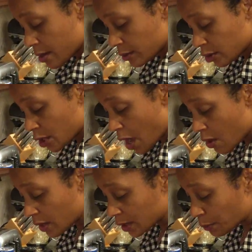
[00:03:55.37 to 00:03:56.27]
So
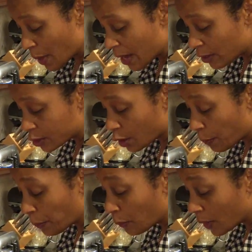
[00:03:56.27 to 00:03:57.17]
it's better to
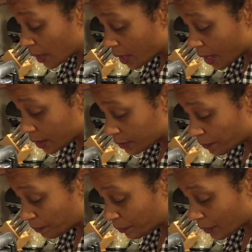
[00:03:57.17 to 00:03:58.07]
pre-cut
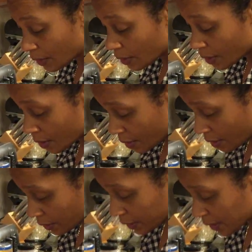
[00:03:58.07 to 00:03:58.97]

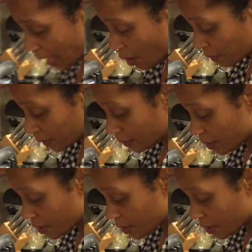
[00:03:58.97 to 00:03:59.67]
the salmon.